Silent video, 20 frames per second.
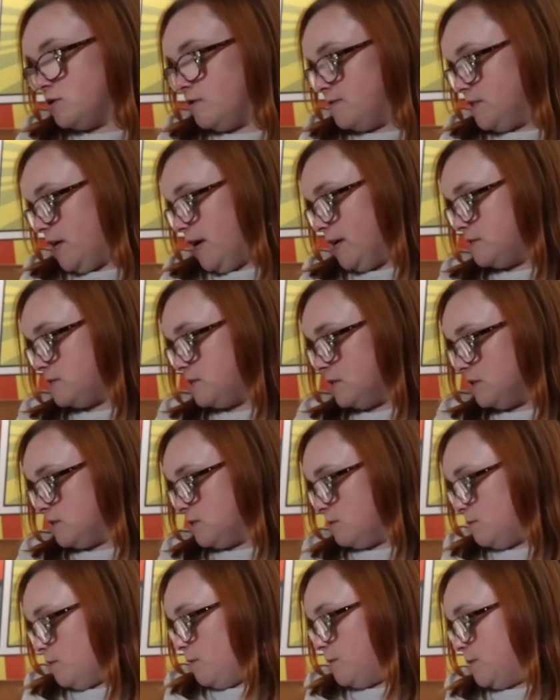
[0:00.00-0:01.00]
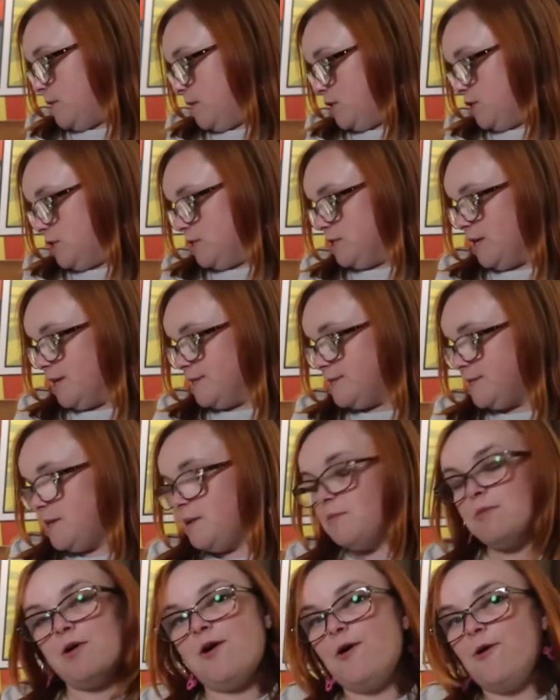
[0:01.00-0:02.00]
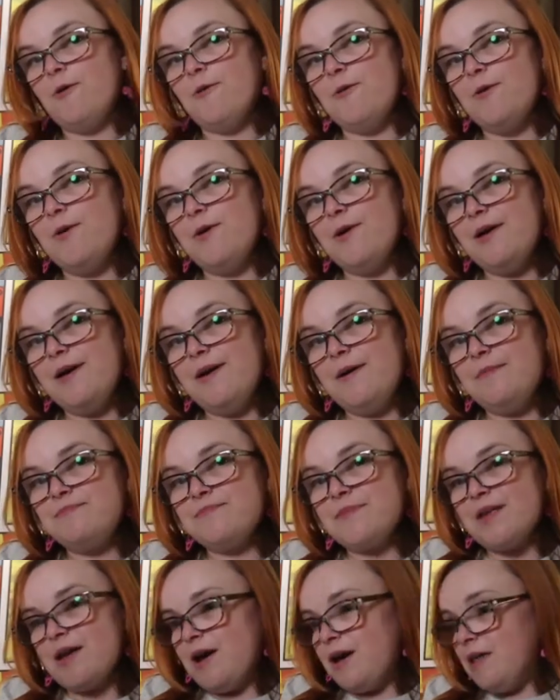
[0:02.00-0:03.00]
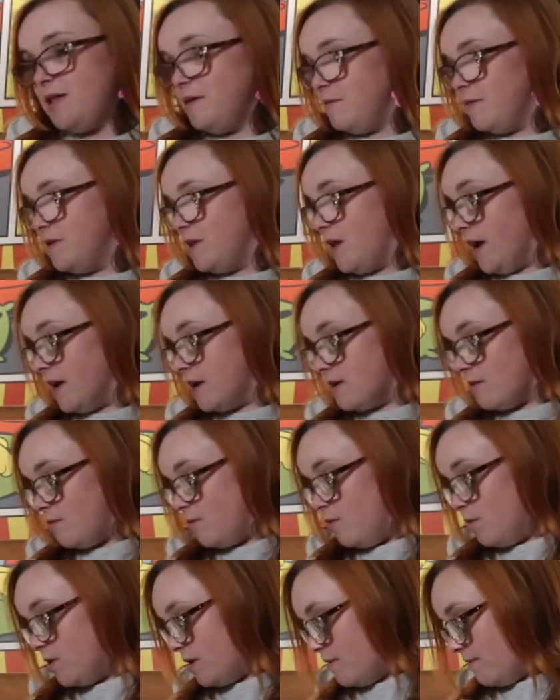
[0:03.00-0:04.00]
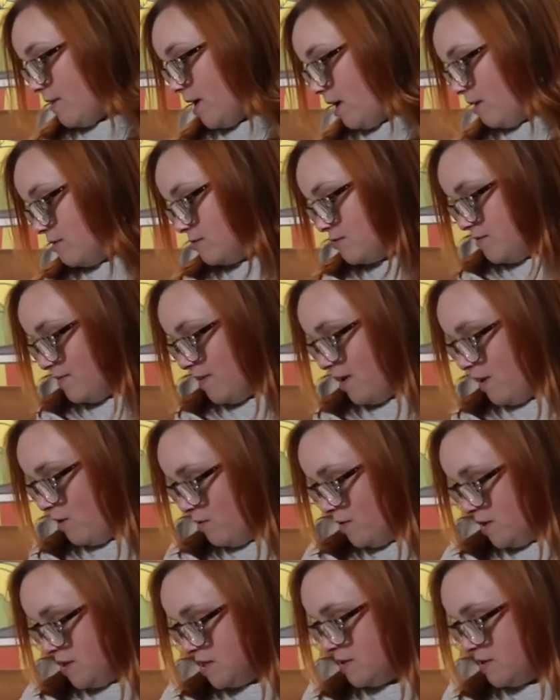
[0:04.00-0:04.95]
of testers, so we was literally testing them all. And then we were like walking around with like all these